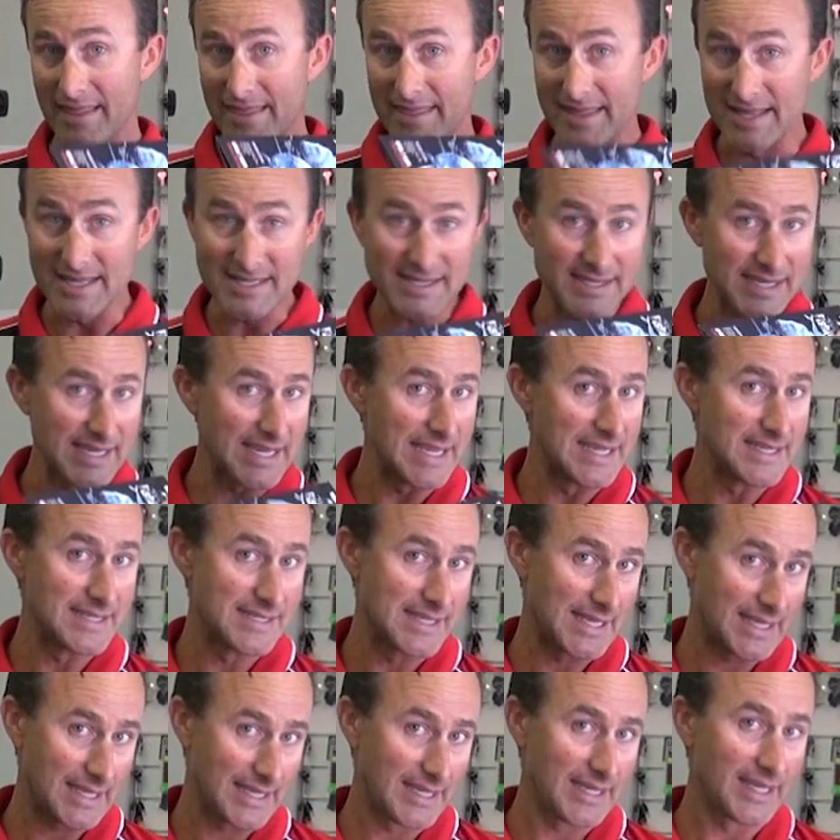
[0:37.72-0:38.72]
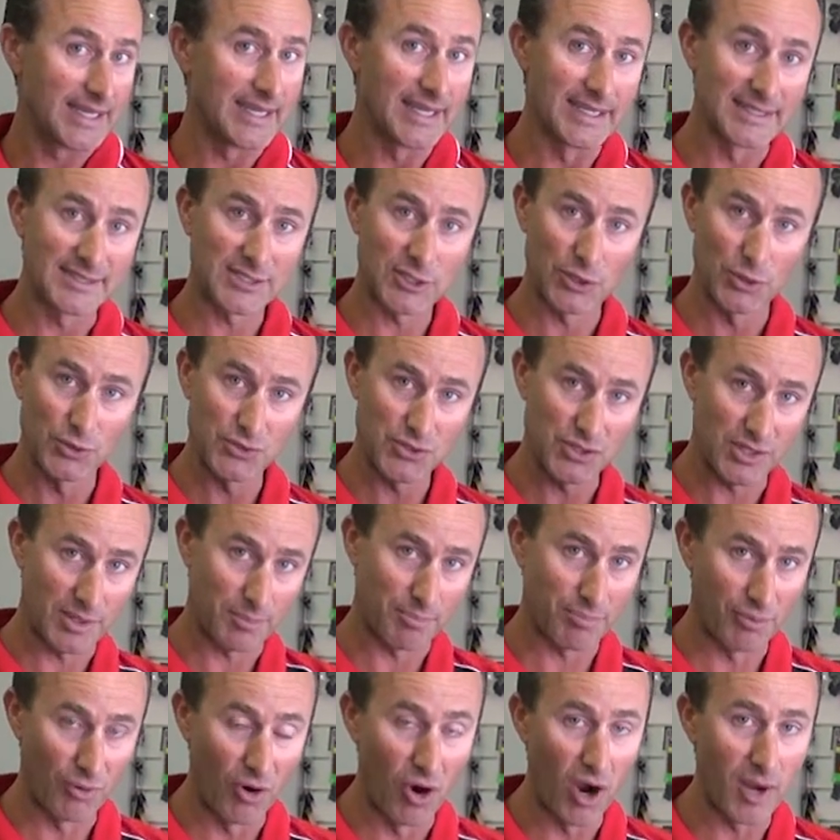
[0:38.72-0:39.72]
This is the key. It tells you the
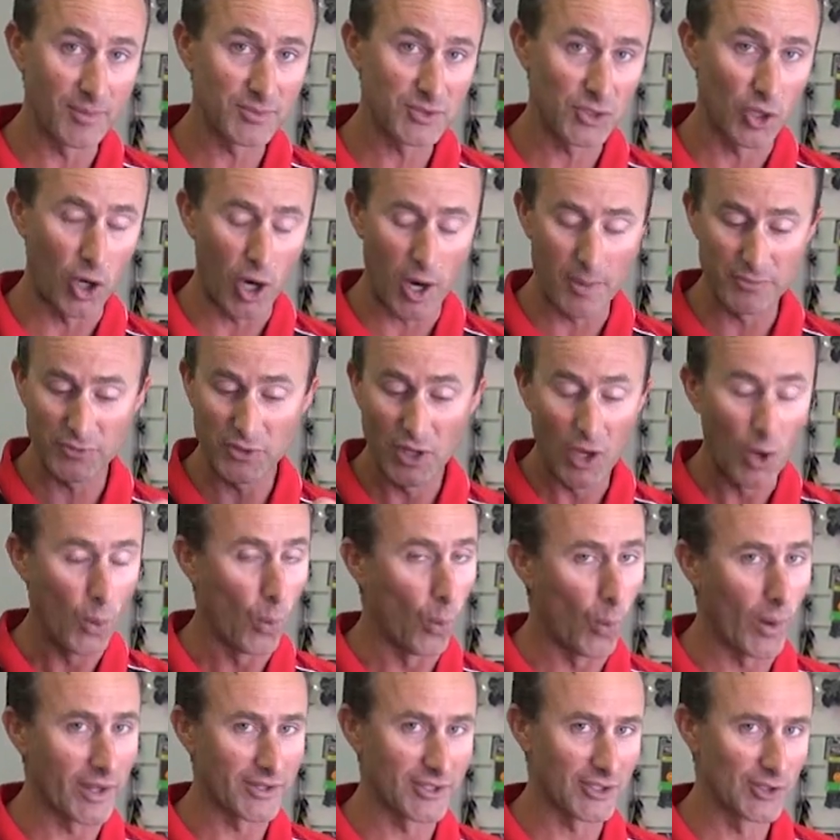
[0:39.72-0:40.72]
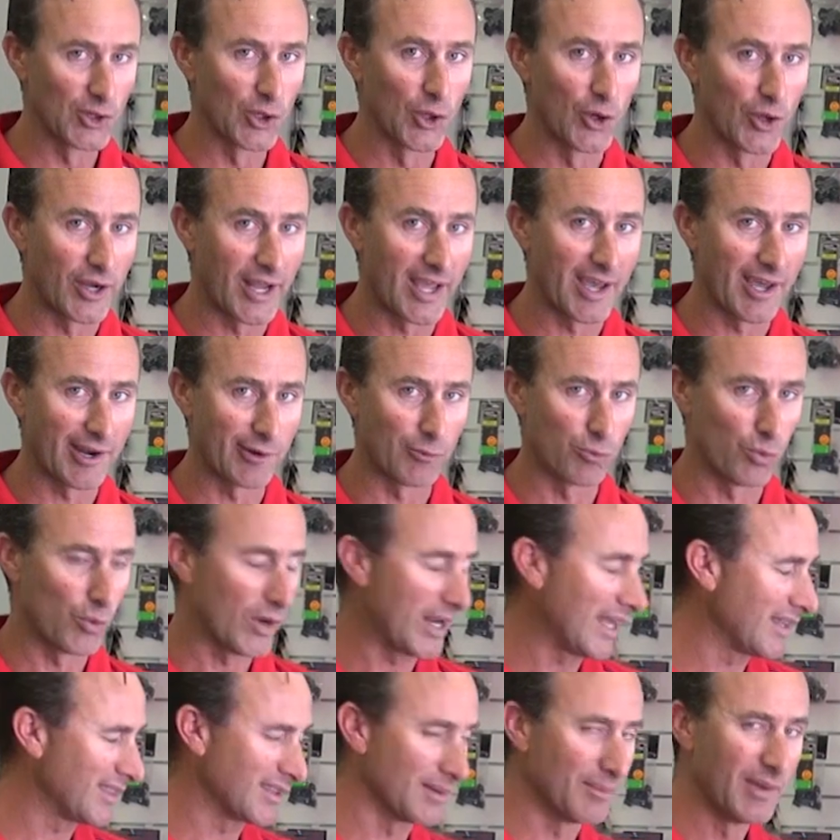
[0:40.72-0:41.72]
prime times when you learn how to
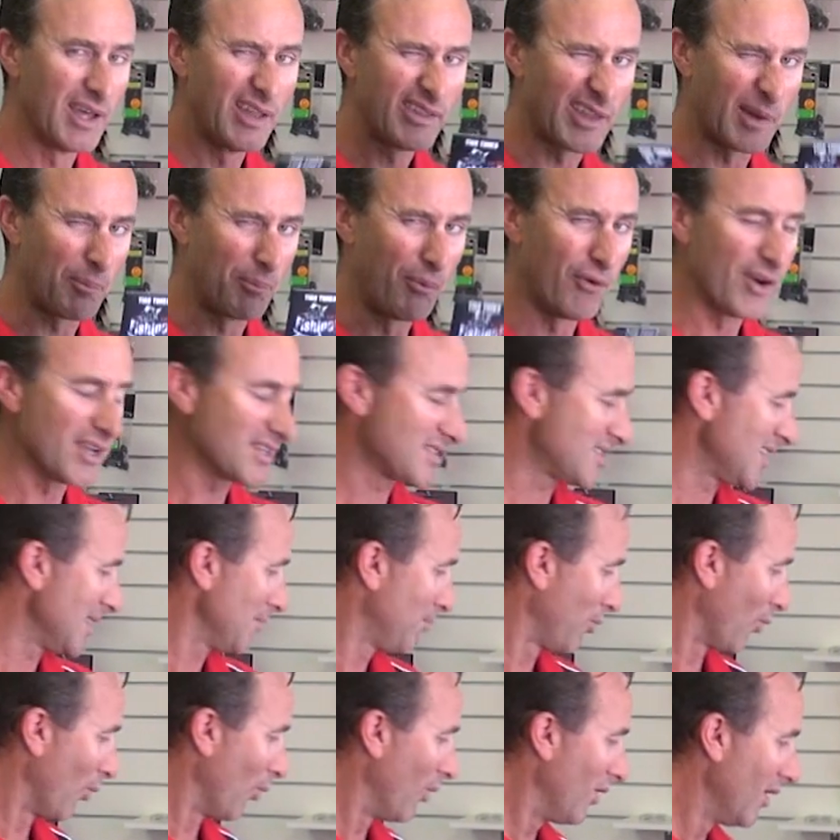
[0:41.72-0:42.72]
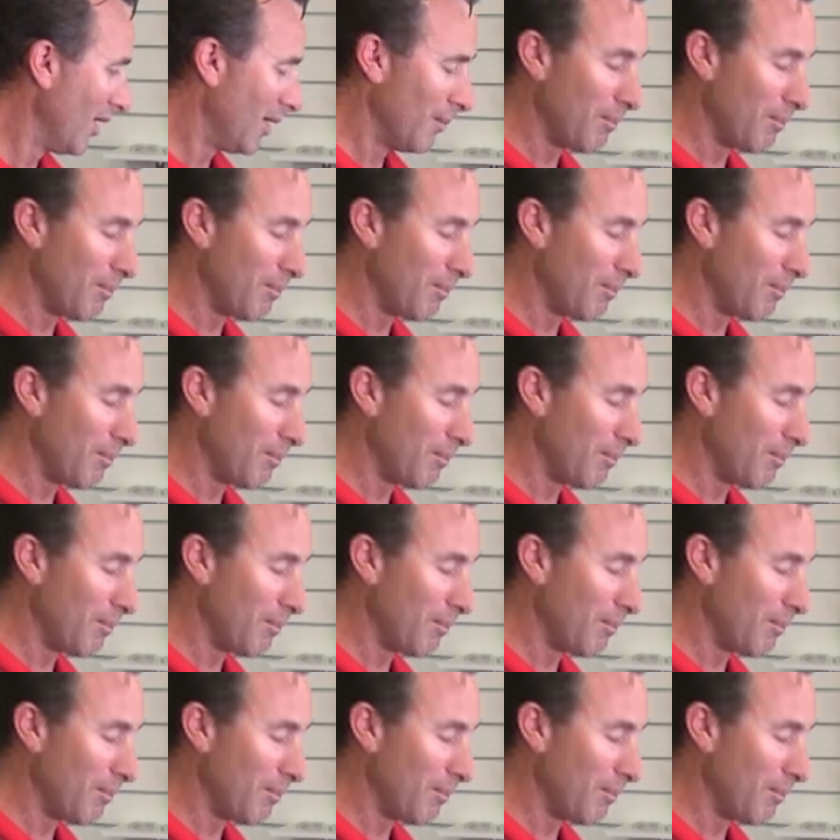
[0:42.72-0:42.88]
read them. They're pretty simple.